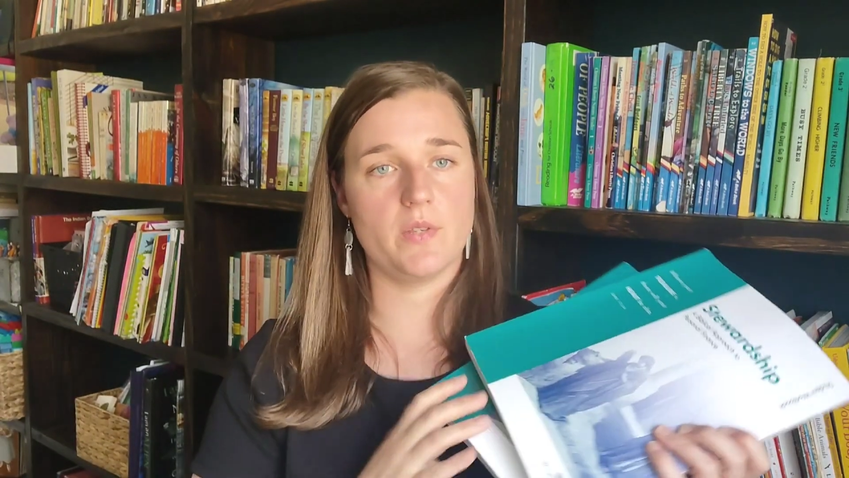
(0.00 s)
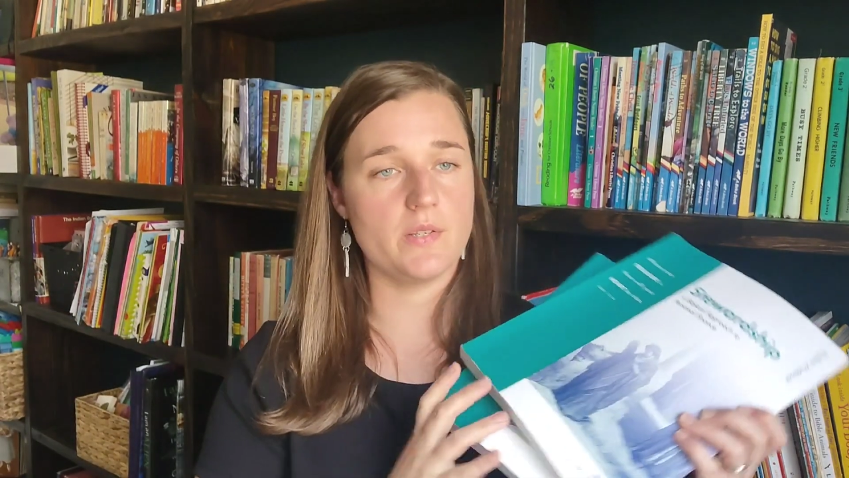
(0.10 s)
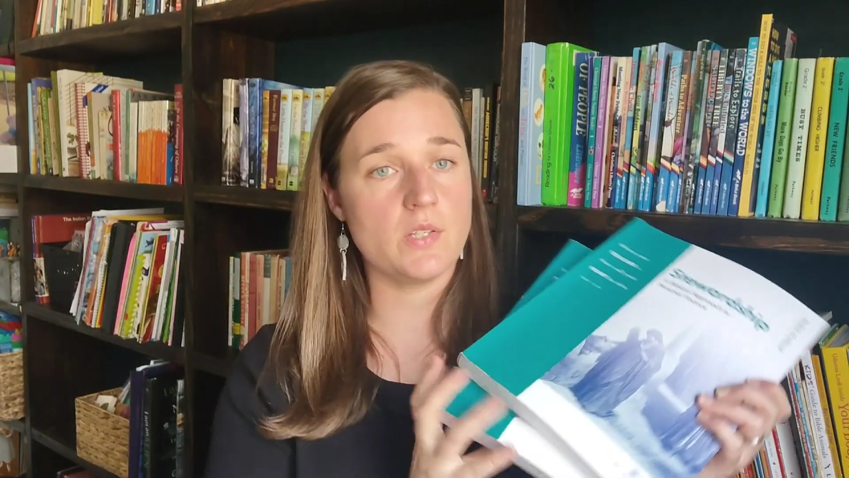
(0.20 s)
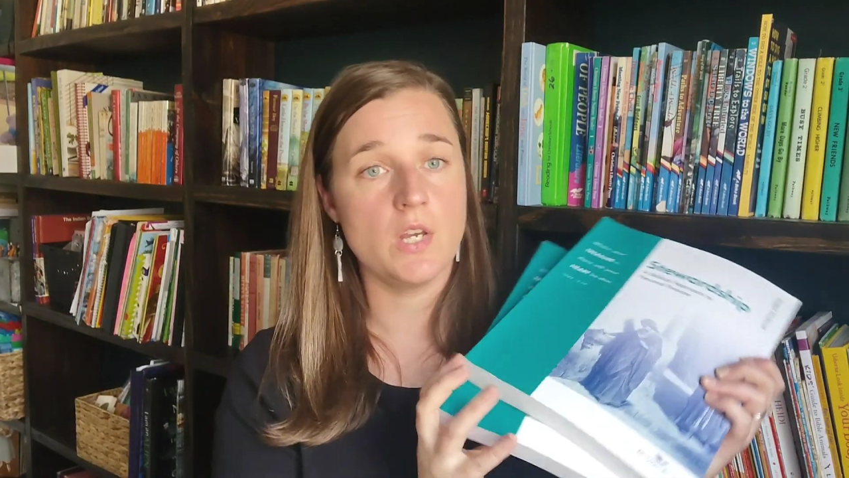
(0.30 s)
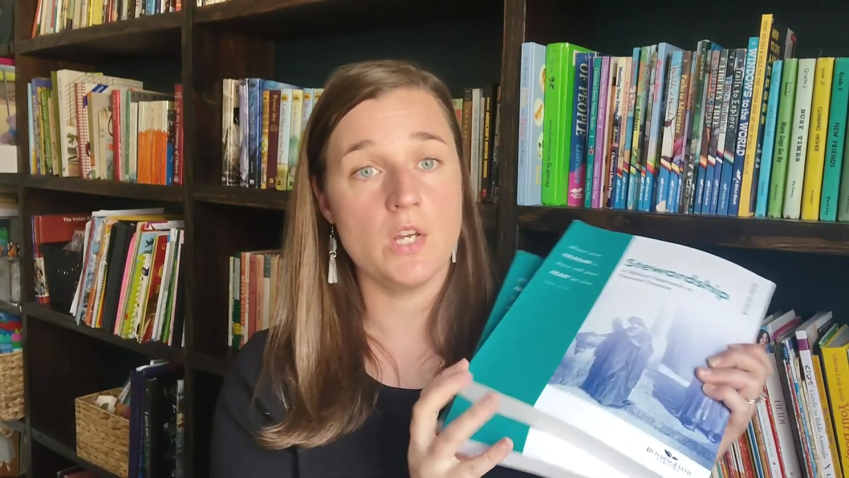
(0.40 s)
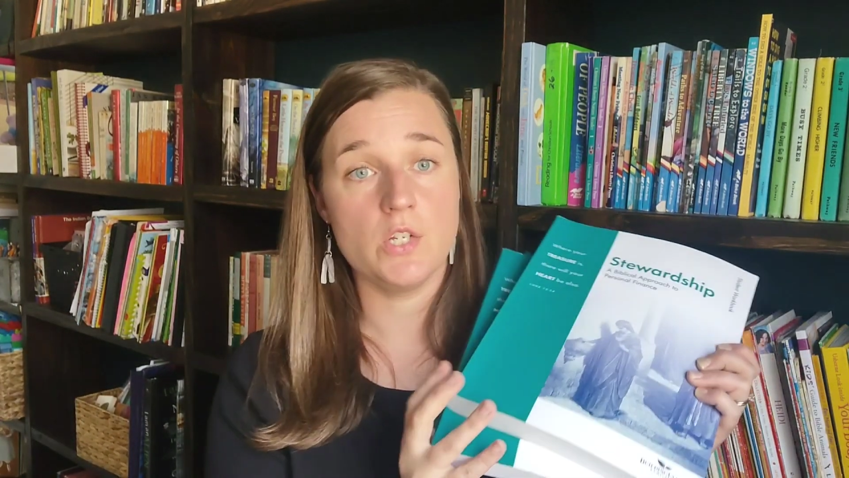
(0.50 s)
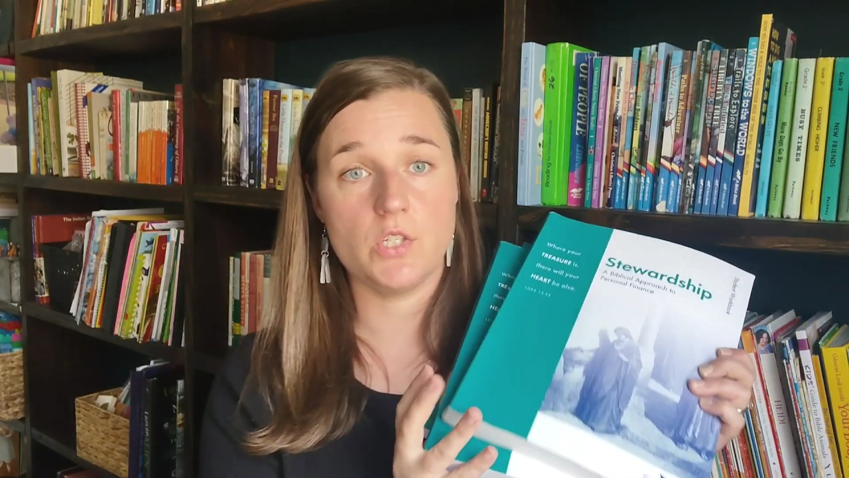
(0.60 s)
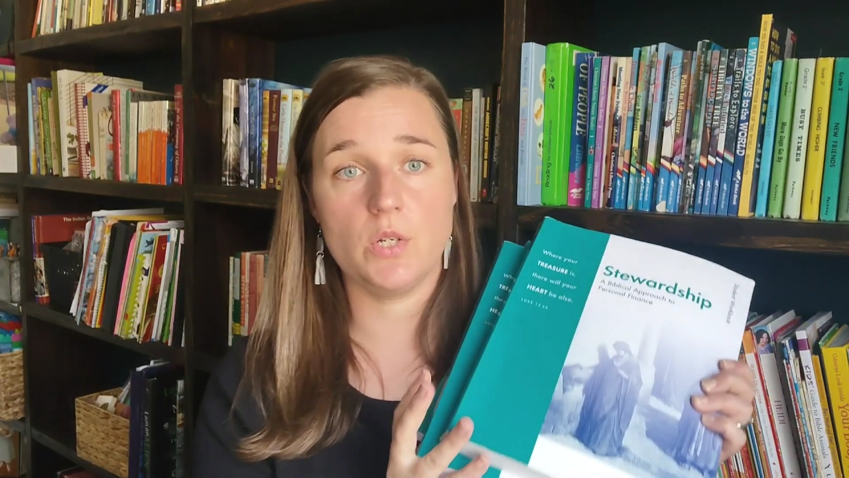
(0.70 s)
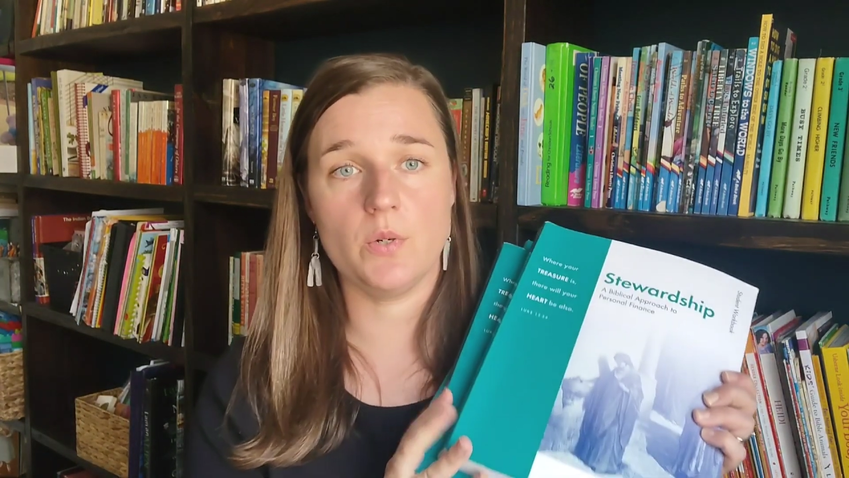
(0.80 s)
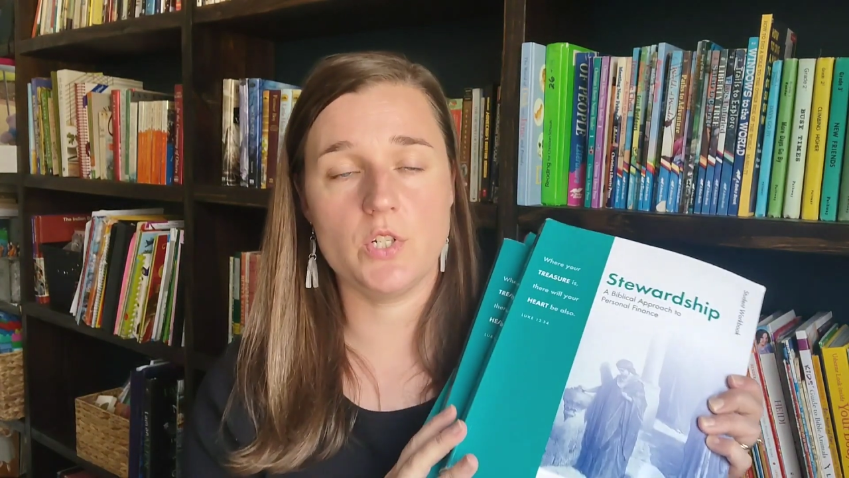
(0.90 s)
this
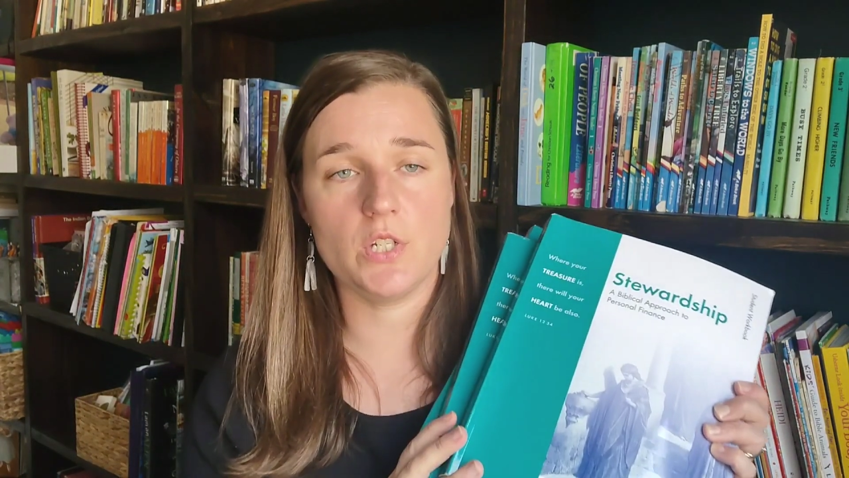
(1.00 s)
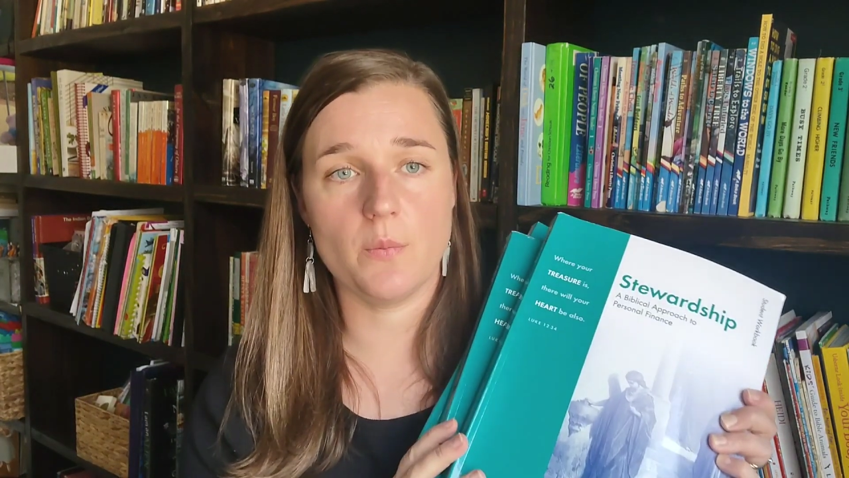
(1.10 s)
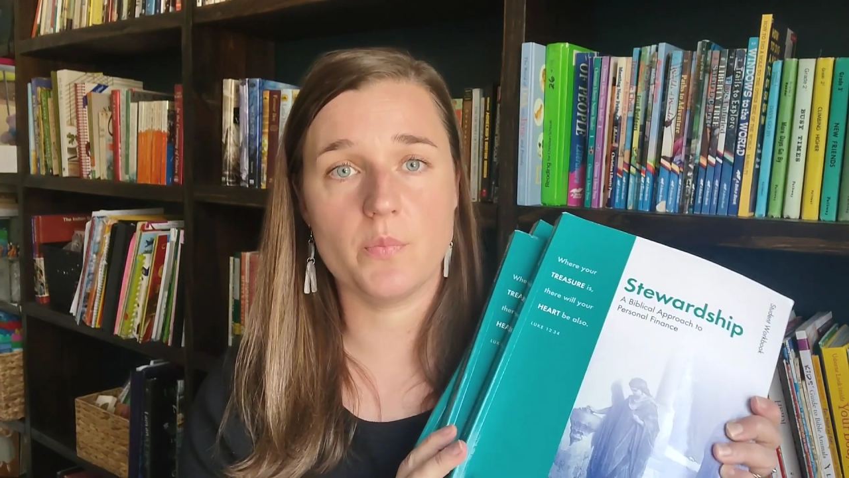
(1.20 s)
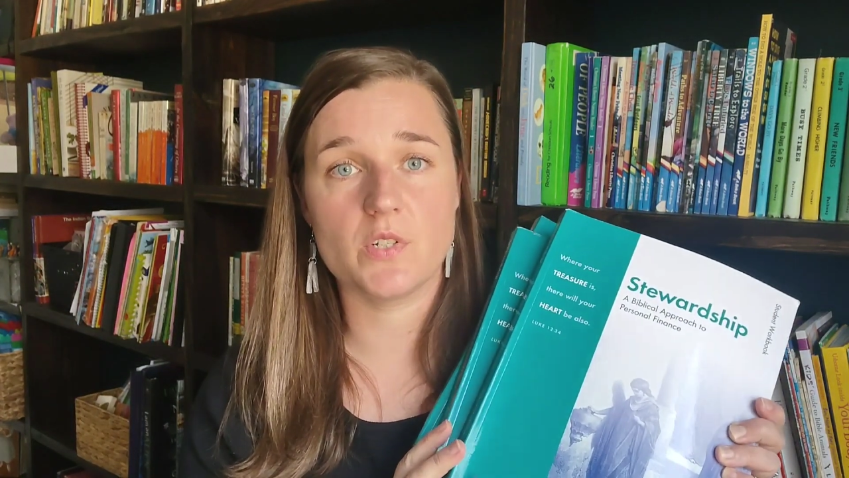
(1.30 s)
stewardship,